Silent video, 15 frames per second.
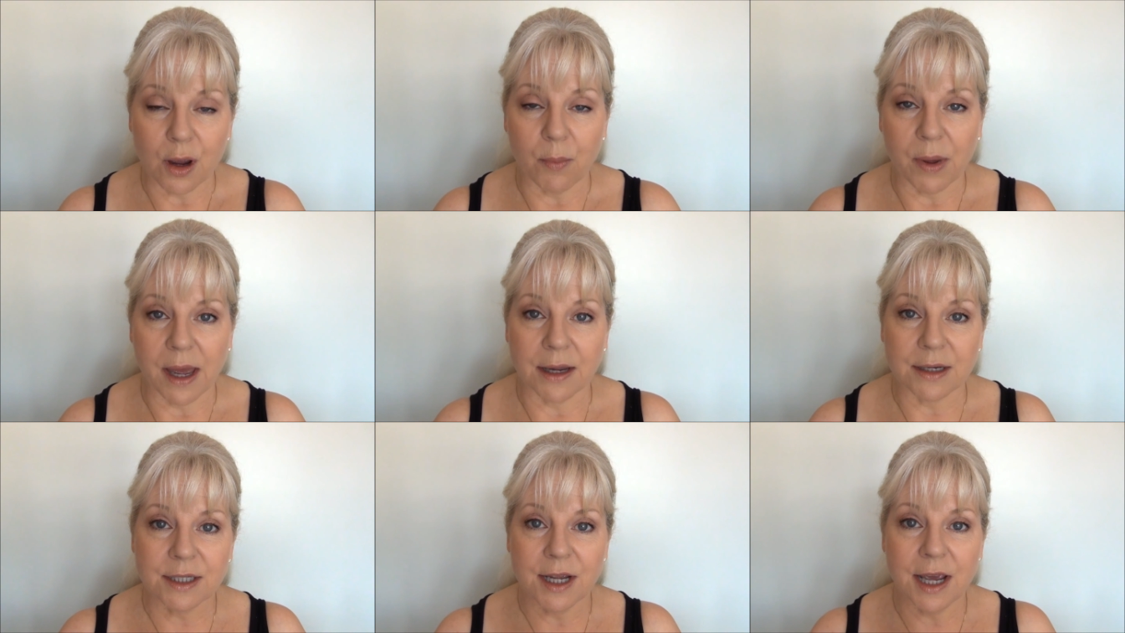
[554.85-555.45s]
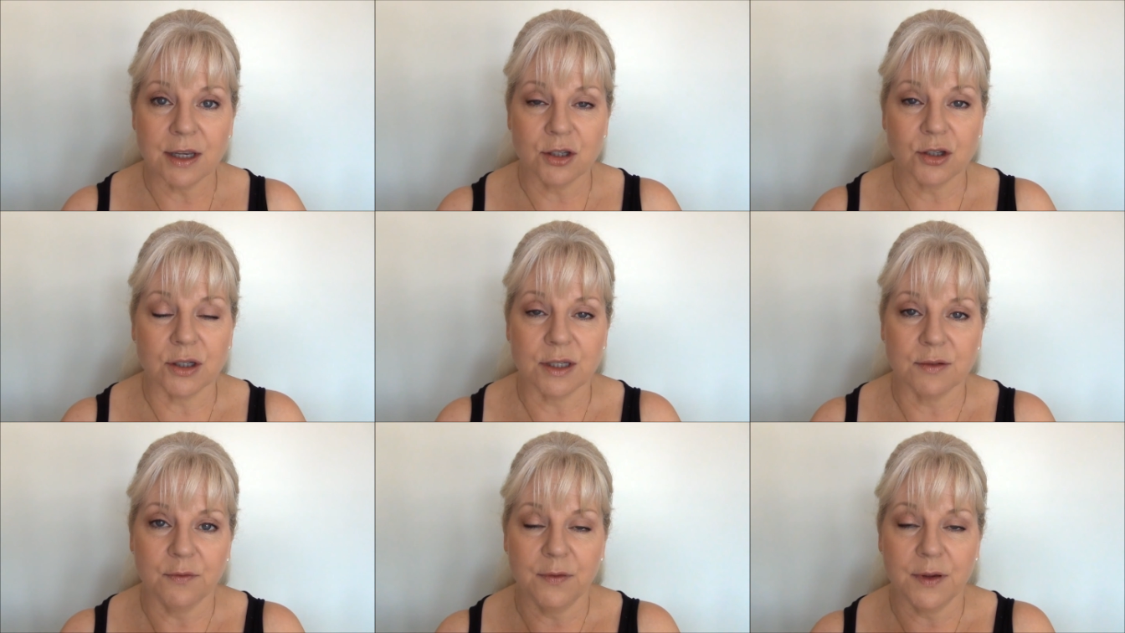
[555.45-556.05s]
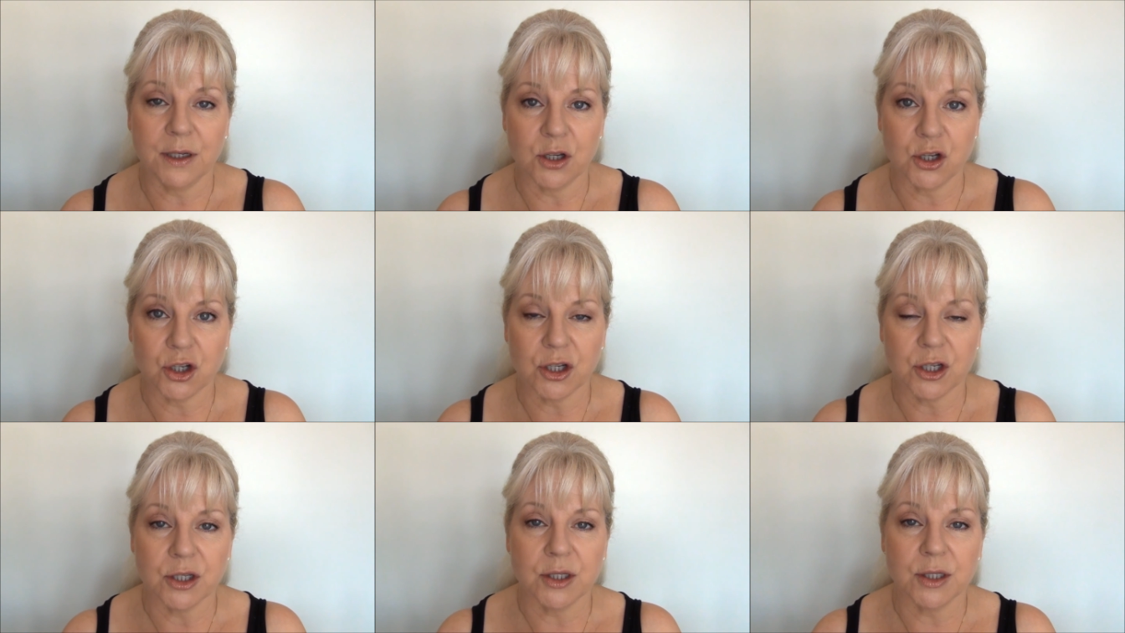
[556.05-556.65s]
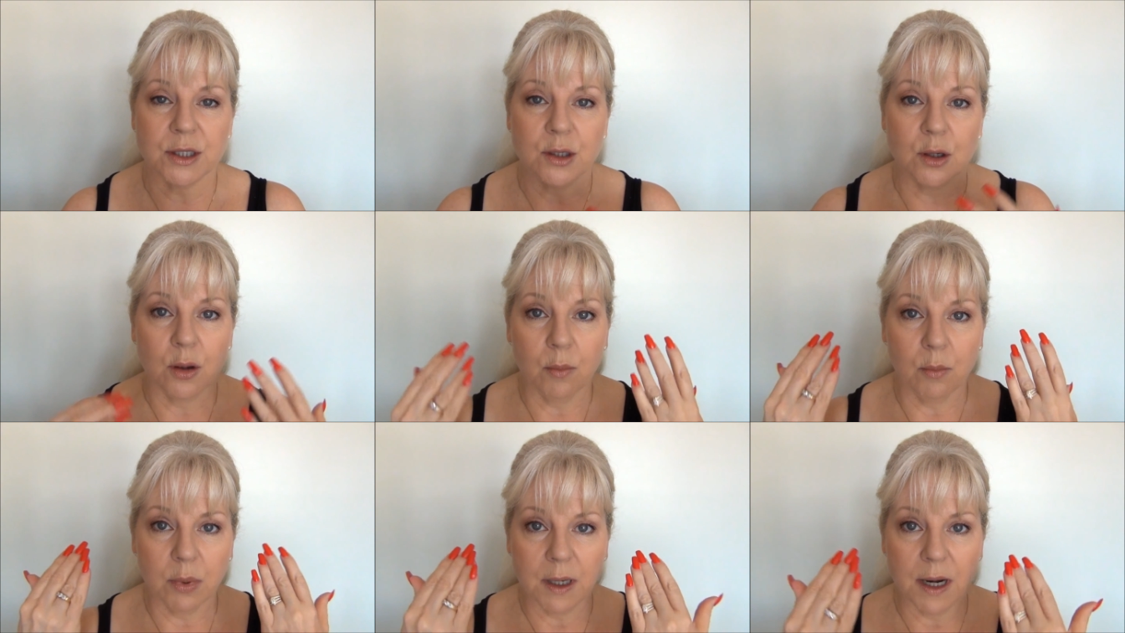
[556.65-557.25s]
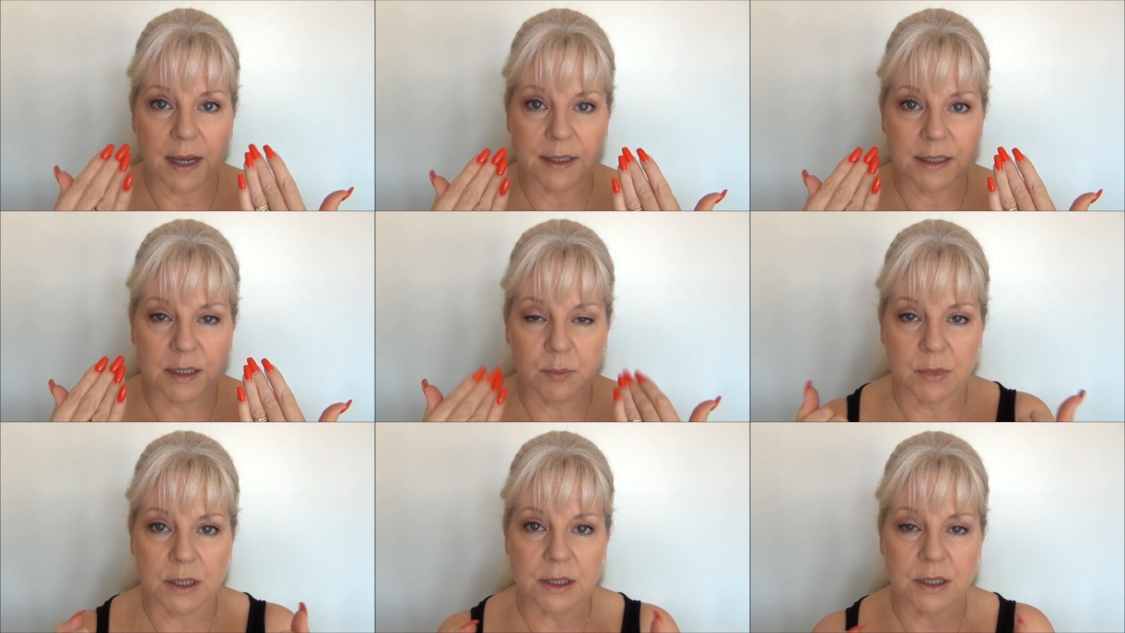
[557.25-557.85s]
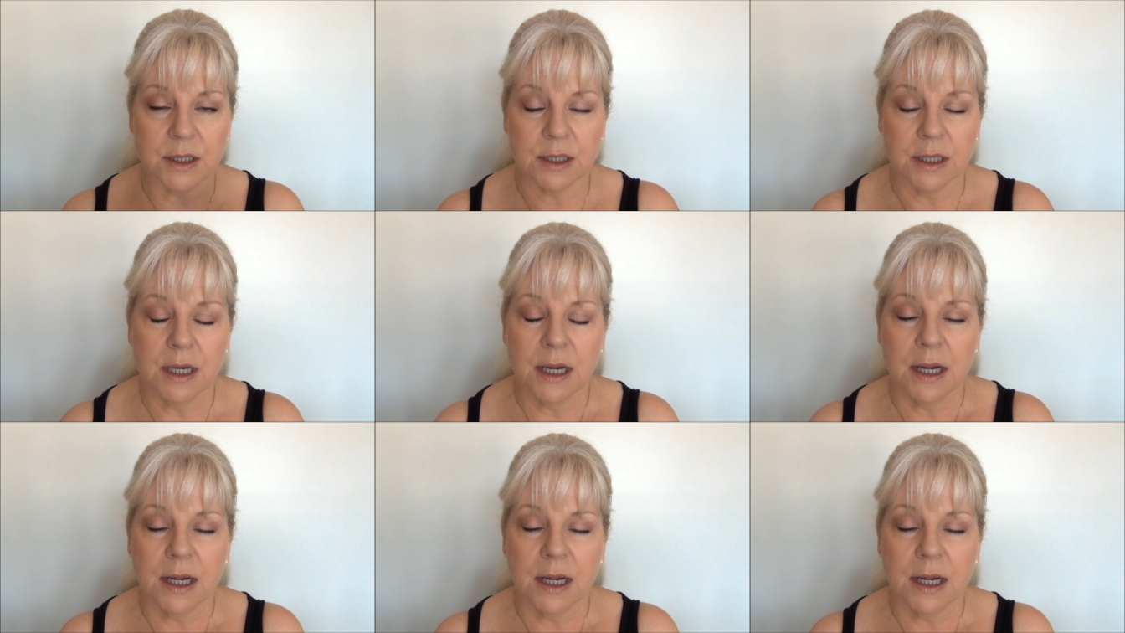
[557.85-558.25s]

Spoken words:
about textures and finishes, placement,